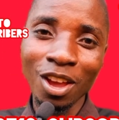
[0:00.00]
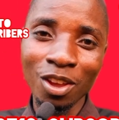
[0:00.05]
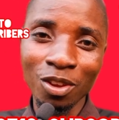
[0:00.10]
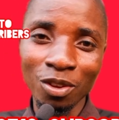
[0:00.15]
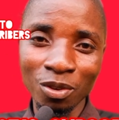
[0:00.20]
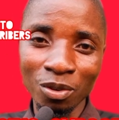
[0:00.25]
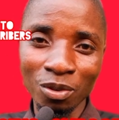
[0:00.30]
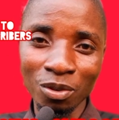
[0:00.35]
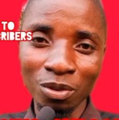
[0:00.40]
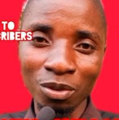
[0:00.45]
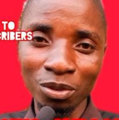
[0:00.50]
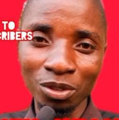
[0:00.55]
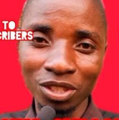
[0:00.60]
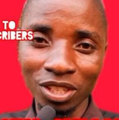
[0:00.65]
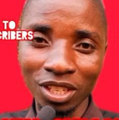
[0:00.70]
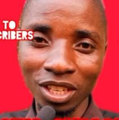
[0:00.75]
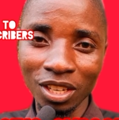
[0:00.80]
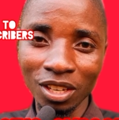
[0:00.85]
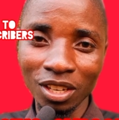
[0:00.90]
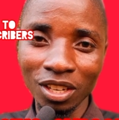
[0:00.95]
you
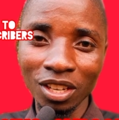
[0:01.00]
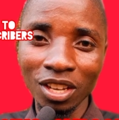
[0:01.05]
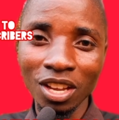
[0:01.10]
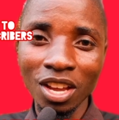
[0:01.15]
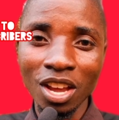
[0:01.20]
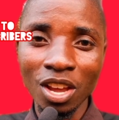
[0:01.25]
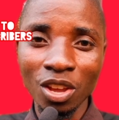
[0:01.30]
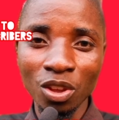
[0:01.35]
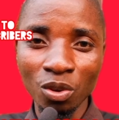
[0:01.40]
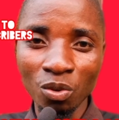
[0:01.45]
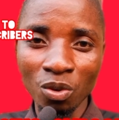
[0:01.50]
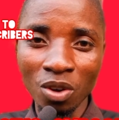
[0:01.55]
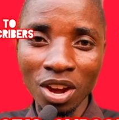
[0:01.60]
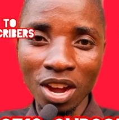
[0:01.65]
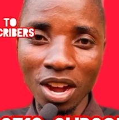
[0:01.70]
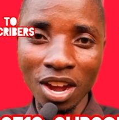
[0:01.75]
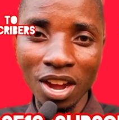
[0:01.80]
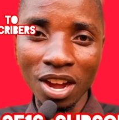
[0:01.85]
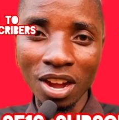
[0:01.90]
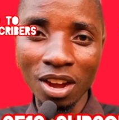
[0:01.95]
see your
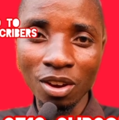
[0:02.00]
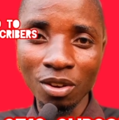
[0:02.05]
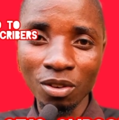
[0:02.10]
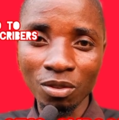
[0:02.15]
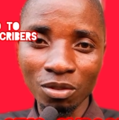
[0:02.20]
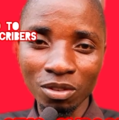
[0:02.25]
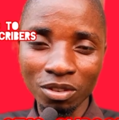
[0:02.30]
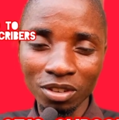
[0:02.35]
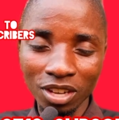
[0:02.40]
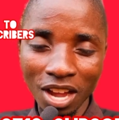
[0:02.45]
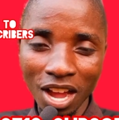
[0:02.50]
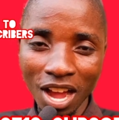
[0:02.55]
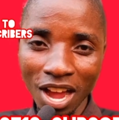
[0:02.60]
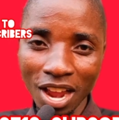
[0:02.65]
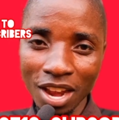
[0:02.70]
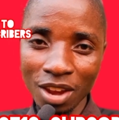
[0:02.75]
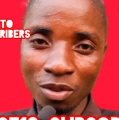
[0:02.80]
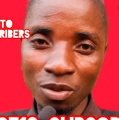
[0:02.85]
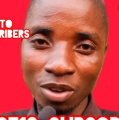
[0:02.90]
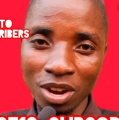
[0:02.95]

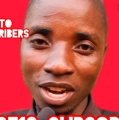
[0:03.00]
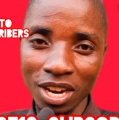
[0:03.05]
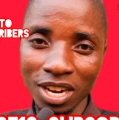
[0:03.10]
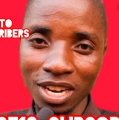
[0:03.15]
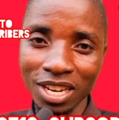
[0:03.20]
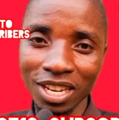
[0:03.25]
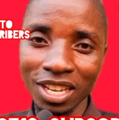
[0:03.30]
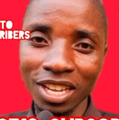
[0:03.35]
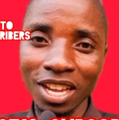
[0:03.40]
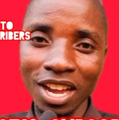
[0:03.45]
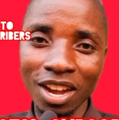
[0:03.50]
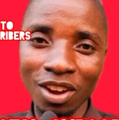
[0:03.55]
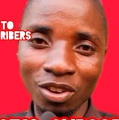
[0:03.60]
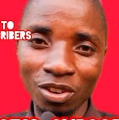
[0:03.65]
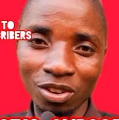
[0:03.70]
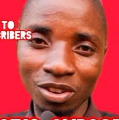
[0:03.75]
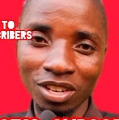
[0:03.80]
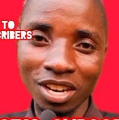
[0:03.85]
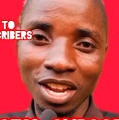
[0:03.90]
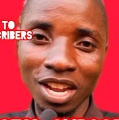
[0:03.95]
hard work
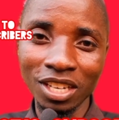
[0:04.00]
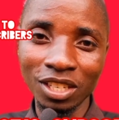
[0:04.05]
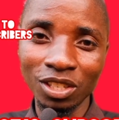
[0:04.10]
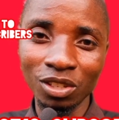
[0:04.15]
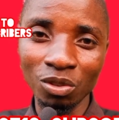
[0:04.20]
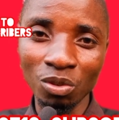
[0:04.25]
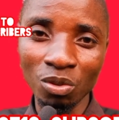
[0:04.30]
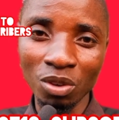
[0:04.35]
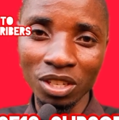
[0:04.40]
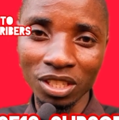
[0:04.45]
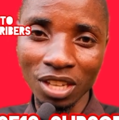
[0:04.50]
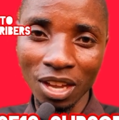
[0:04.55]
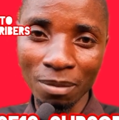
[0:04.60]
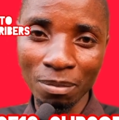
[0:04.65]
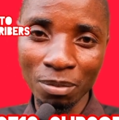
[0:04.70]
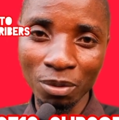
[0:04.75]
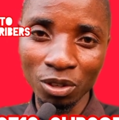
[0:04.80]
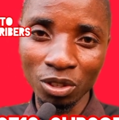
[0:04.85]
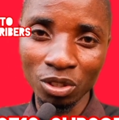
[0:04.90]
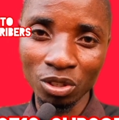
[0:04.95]
and your
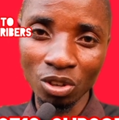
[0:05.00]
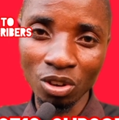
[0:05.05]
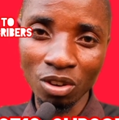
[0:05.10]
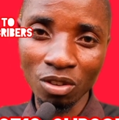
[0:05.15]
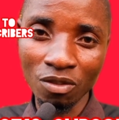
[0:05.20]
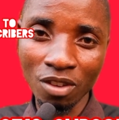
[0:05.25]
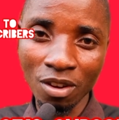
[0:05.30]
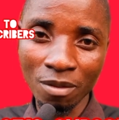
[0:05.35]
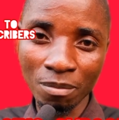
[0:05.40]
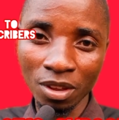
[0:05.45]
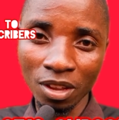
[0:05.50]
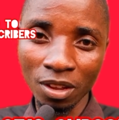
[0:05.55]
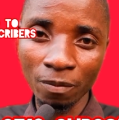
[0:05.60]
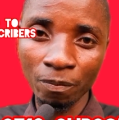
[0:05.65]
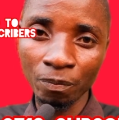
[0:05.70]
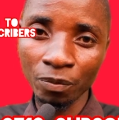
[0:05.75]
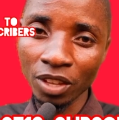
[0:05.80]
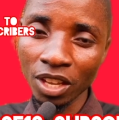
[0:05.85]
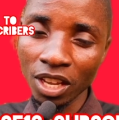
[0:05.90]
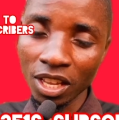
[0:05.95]
support over me.
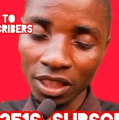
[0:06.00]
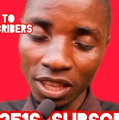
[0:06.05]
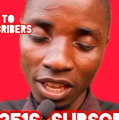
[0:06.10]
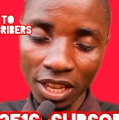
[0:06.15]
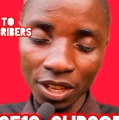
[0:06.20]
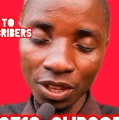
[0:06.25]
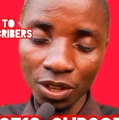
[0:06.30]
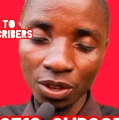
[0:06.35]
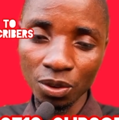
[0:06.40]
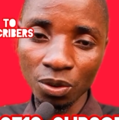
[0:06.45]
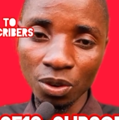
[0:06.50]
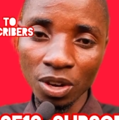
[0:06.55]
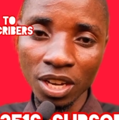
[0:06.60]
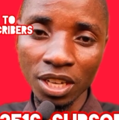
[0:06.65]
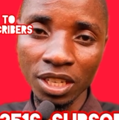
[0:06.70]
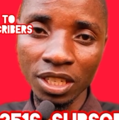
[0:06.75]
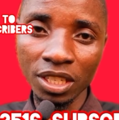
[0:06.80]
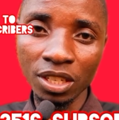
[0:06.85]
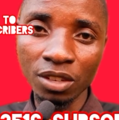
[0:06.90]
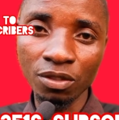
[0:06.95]
Thank you.
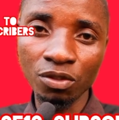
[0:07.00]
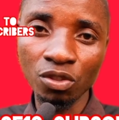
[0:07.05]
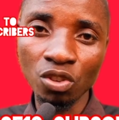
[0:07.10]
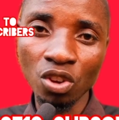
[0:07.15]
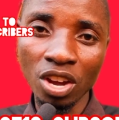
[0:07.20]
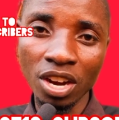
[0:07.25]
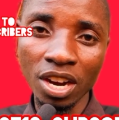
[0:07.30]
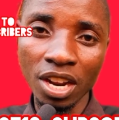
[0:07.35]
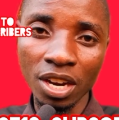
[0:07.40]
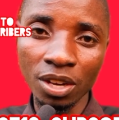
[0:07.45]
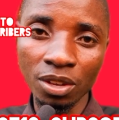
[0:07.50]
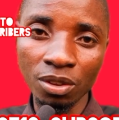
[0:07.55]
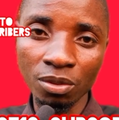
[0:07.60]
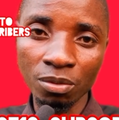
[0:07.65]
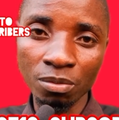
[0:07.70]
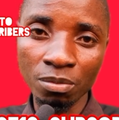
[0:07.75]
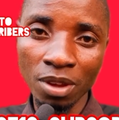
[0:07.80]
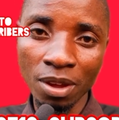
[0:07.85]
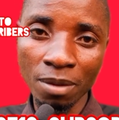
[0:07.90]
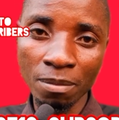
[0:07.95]
And if you are a
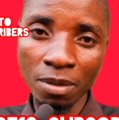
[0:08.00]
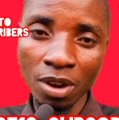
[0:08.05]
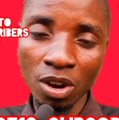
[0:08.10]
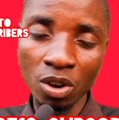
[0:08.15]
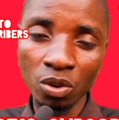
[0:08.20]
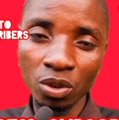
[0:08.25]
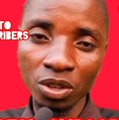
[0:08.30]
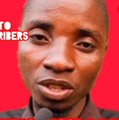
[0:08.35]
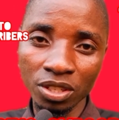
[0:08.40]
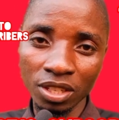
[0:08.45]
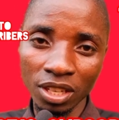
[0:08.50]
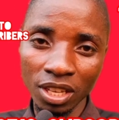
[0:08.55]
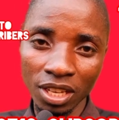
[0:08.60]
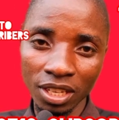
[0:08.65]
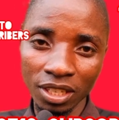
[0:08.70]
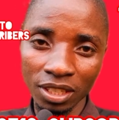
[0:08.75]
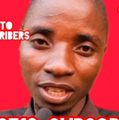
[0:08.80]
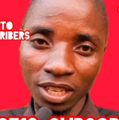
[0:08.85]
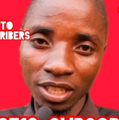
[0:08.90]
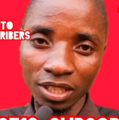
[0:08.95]
new member who is
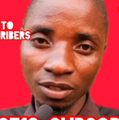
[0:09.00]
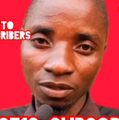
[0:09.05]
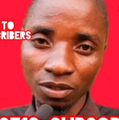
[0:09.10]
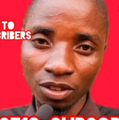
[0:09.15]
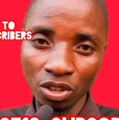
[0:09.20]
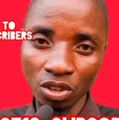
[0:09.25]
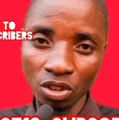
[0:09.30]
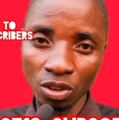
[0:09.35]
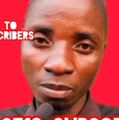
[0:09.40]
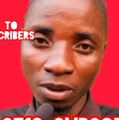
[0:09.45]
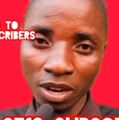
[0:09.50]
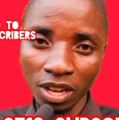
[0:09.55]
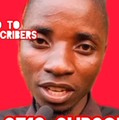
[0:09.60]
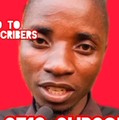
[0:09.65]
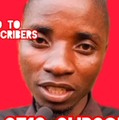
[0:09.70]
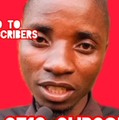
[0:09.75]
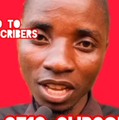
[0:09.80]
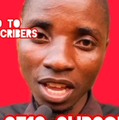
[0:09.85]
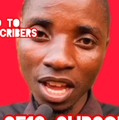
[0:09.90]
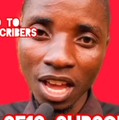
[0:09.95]
seeing this video,
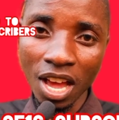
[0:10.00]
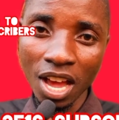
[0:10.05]
please